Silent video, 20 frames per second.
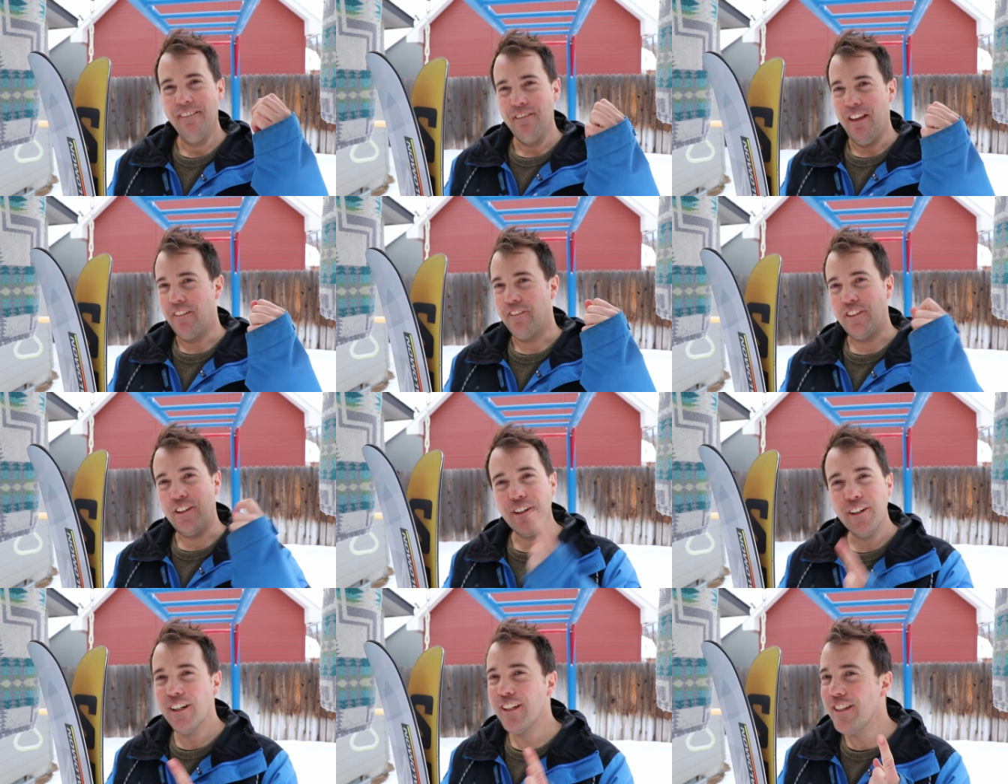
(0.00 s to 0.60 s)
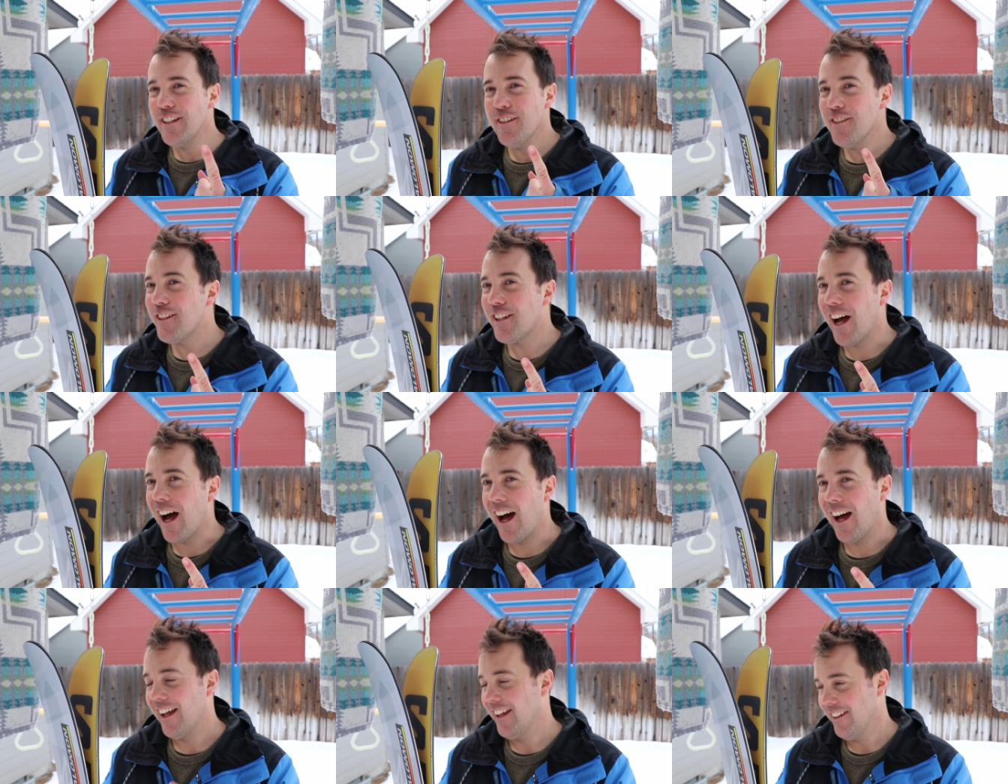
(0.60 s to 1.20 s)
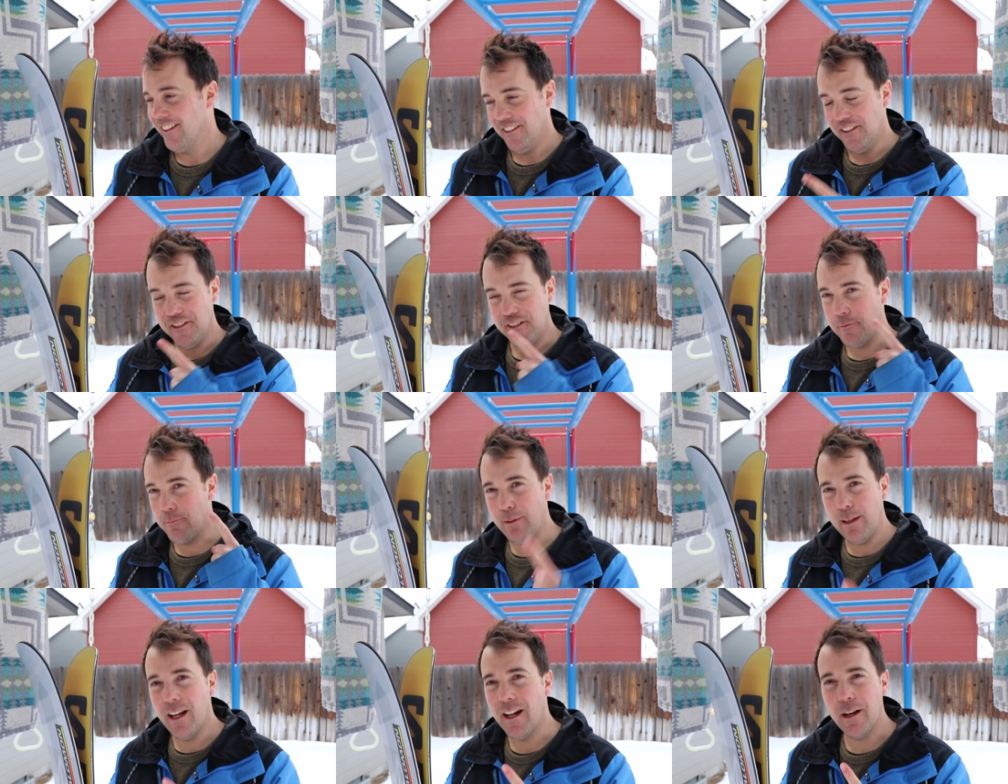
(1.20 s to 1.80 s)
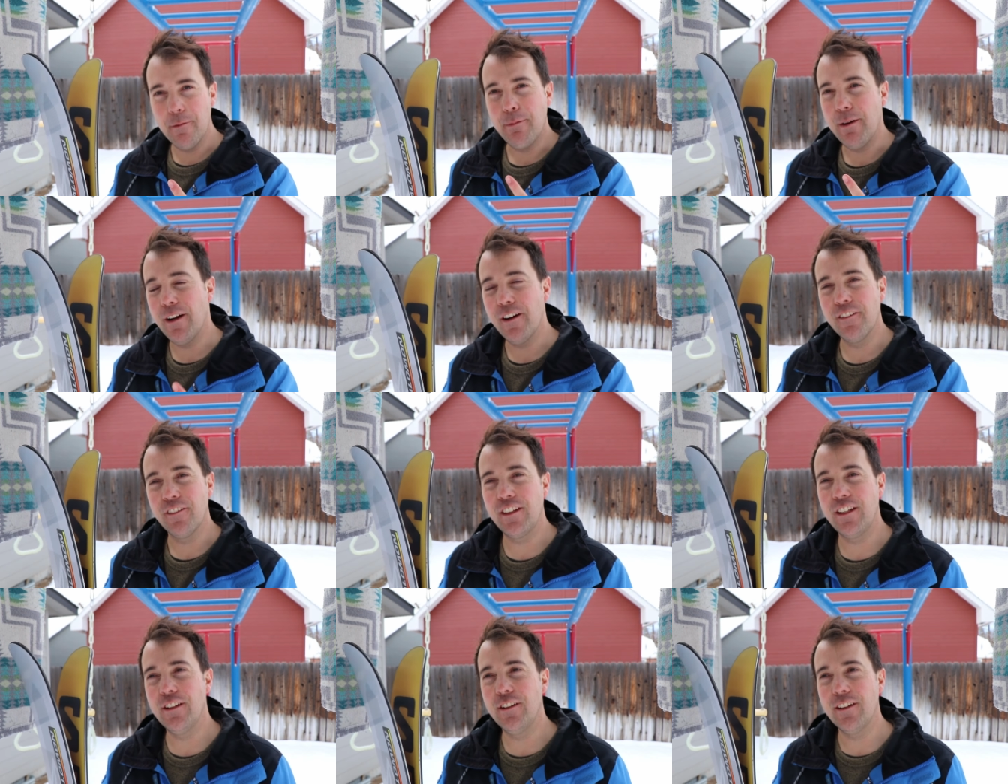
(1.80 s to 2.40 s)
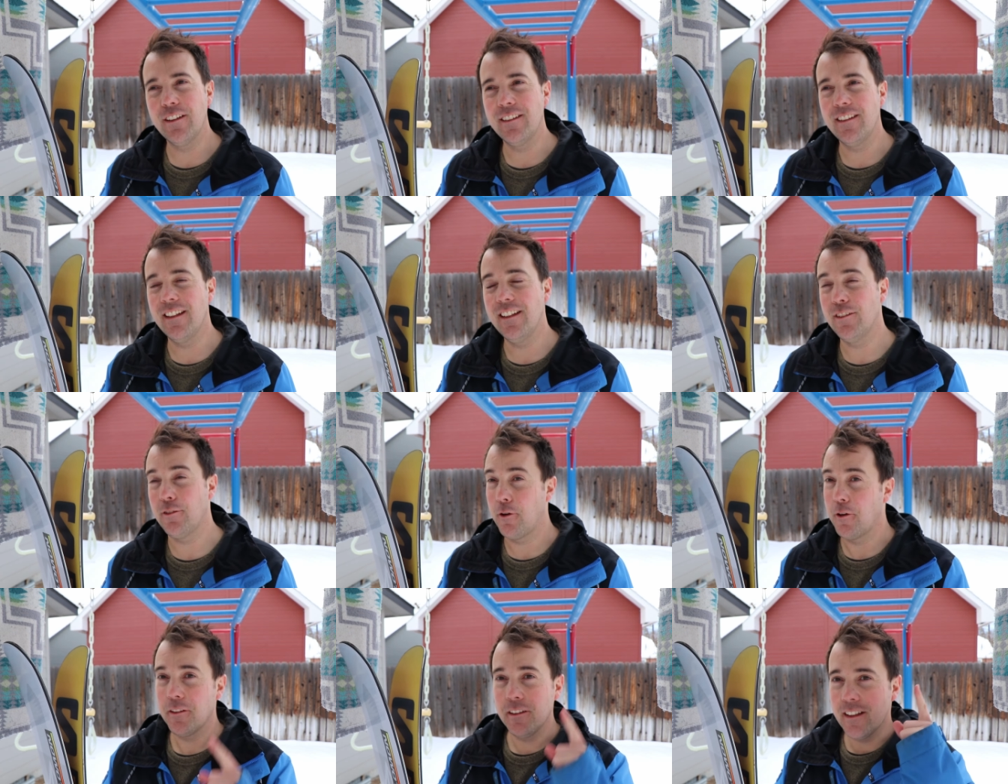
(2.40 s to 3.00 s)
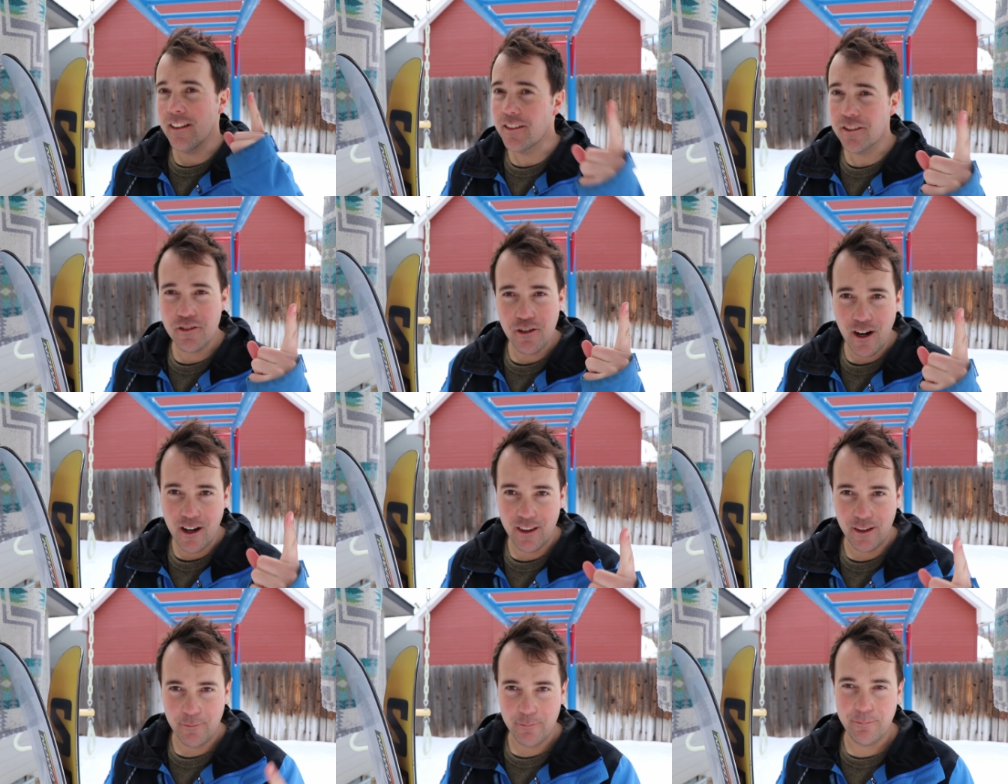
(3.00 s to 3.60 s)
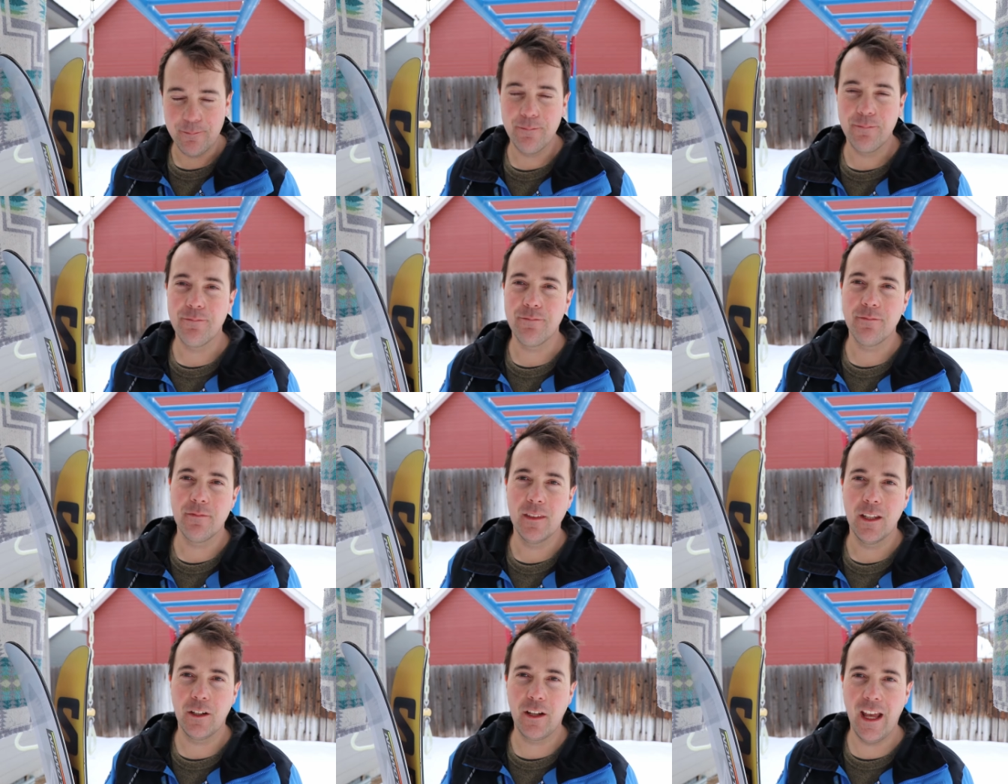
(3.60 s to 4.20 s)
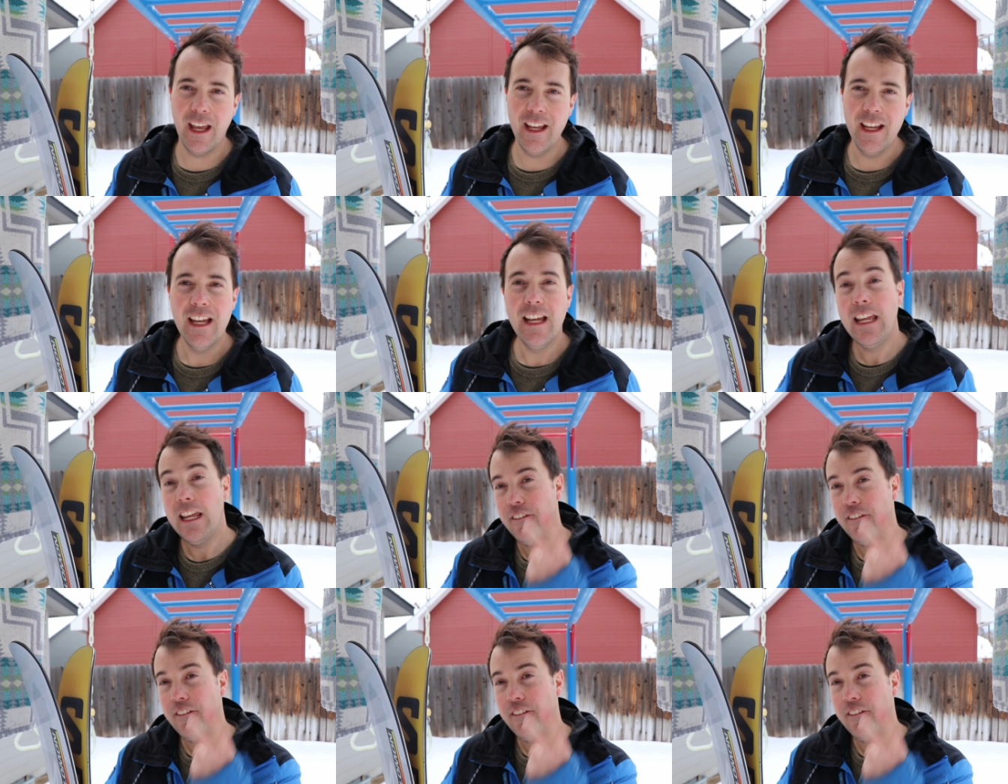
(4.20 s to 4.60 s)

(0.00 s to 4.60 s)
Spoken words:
If you're in Utah, you should be on a pair of QSTs or at least try them, okay?